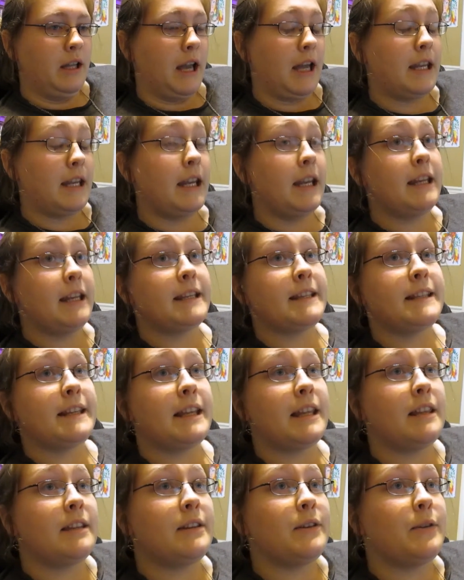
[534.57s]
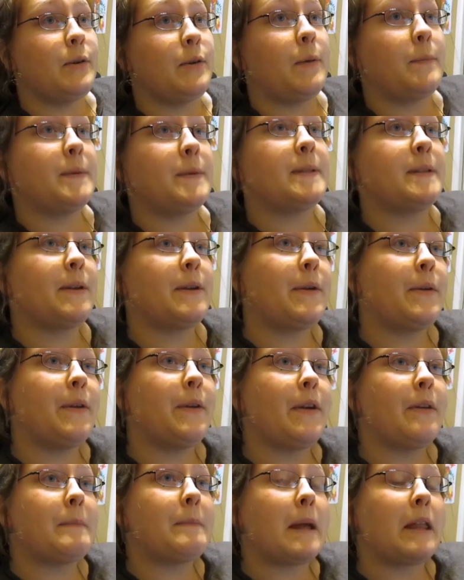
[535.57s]
I did get to see the new episode
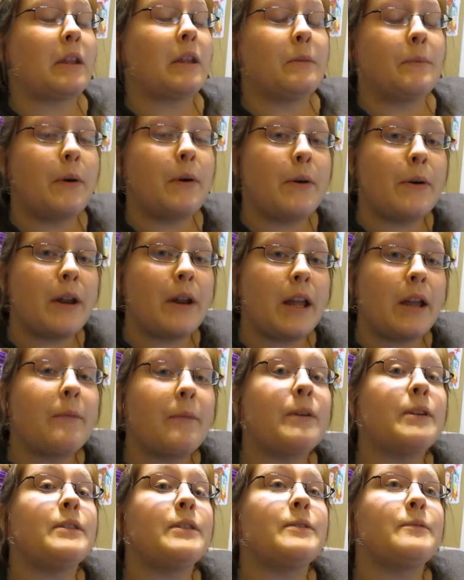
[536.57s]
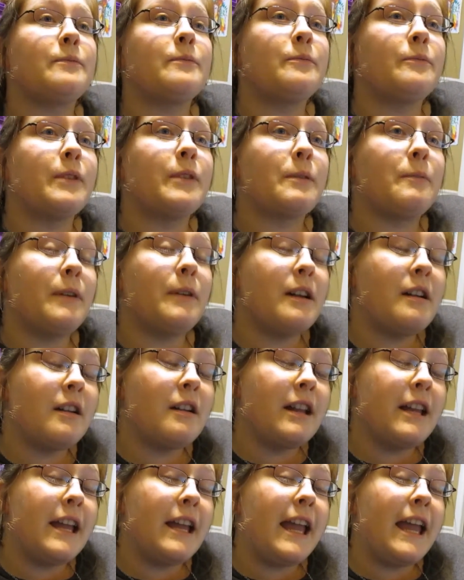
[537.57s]
of My Little Pony, which with
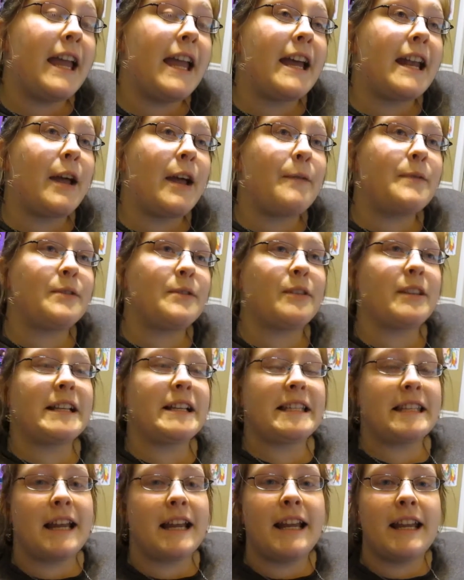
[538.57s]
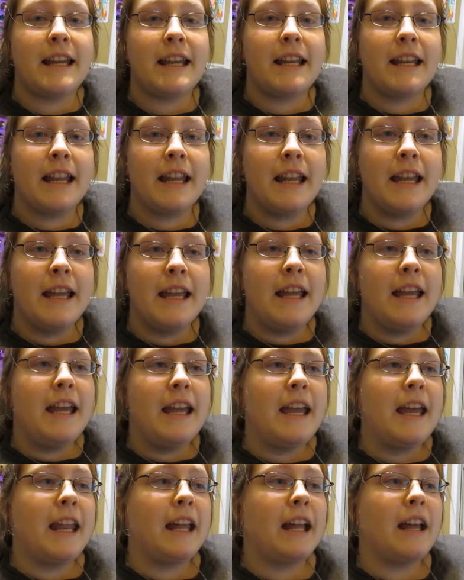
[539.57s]
Rarity, and I was really excited.
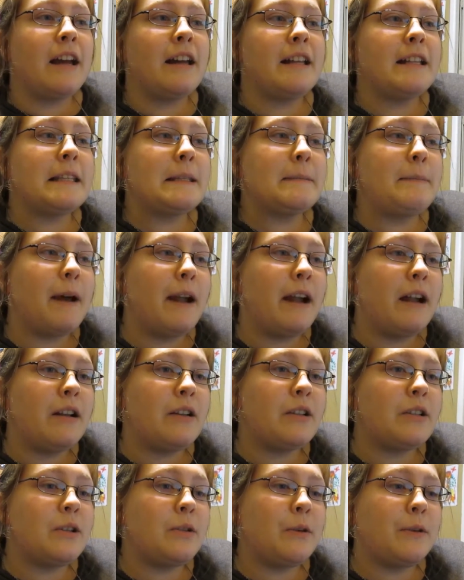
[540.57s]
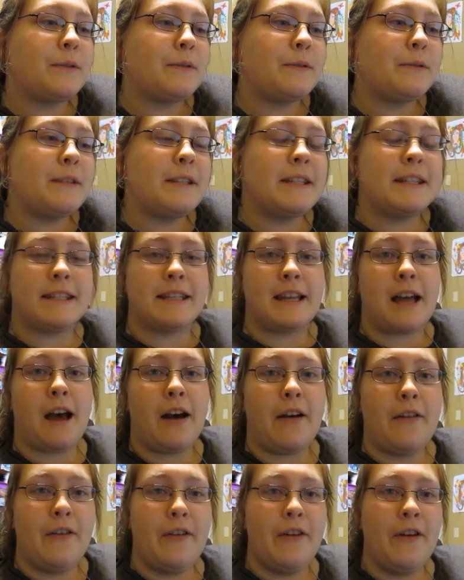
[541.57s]
And I got inspired to do all sorts of
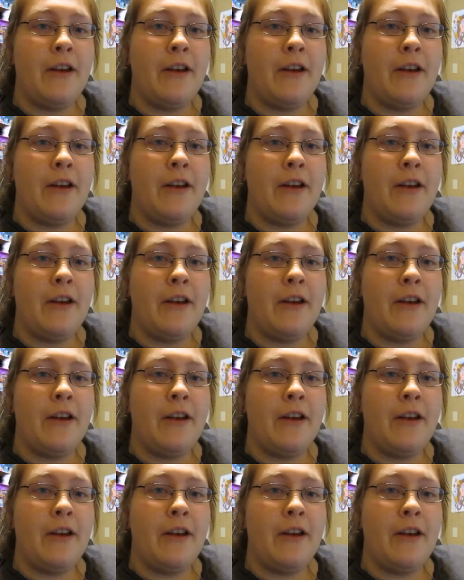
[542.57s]
stuff.